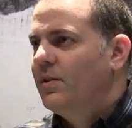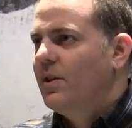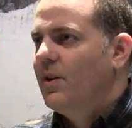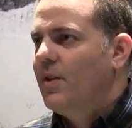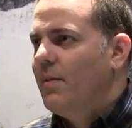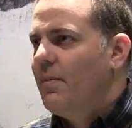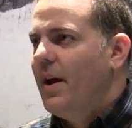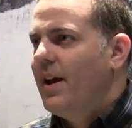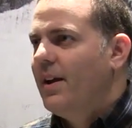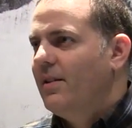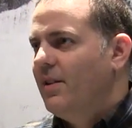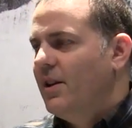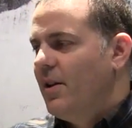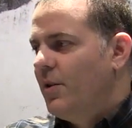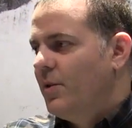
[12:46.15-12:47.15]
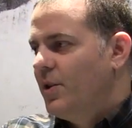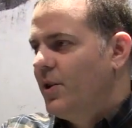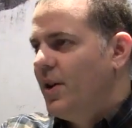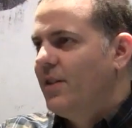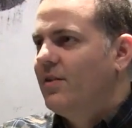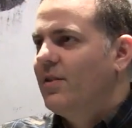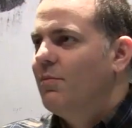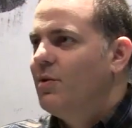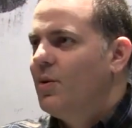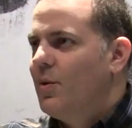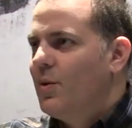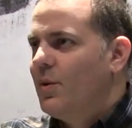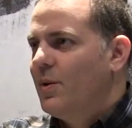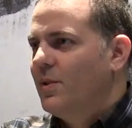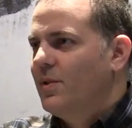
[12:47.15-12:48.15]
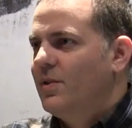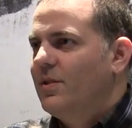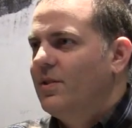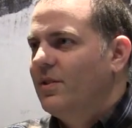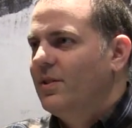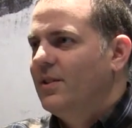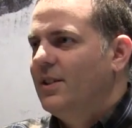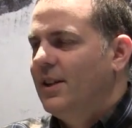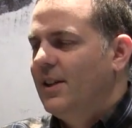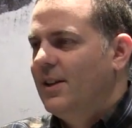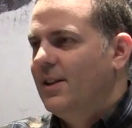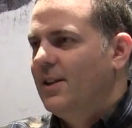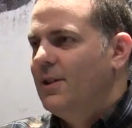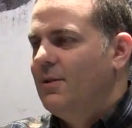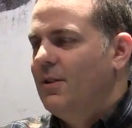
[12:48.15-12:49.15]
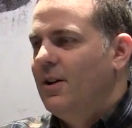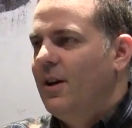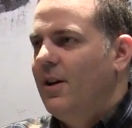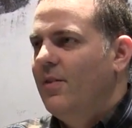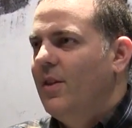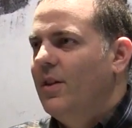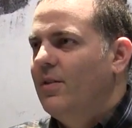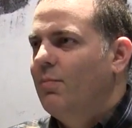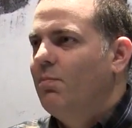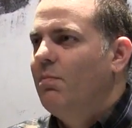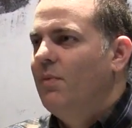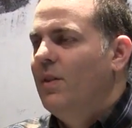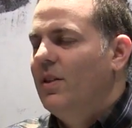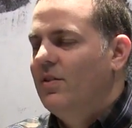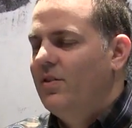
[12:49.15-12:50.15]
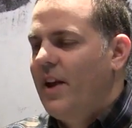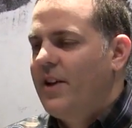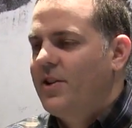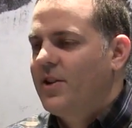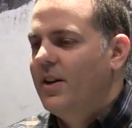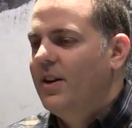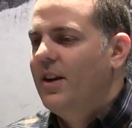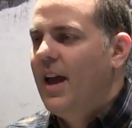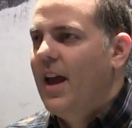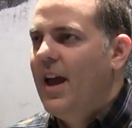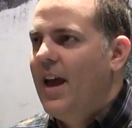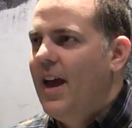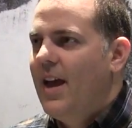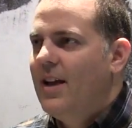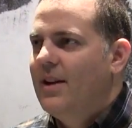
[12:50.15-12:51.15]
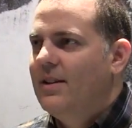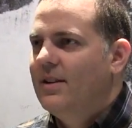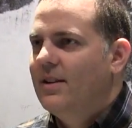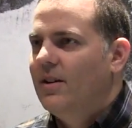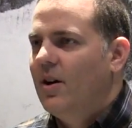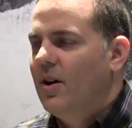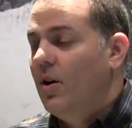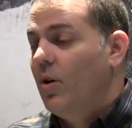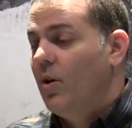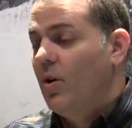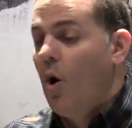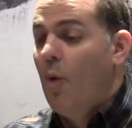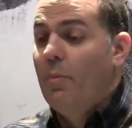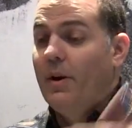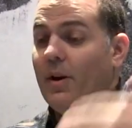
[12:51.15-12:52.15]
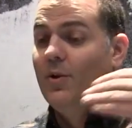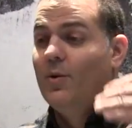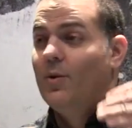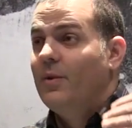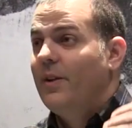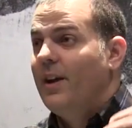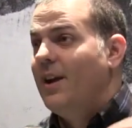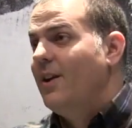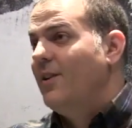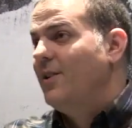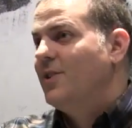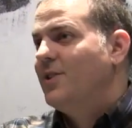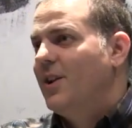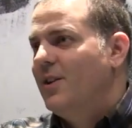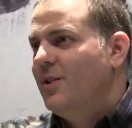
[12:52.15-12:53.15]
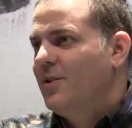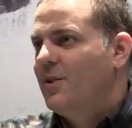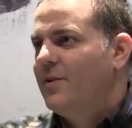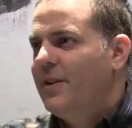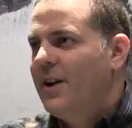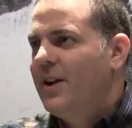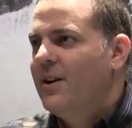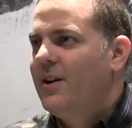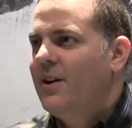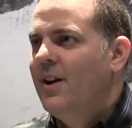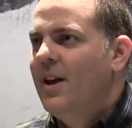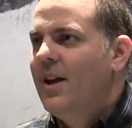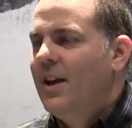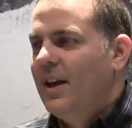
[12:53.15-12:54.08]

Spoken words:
So I might, shut some doors on this section, and or open a door over here and shut a door over here,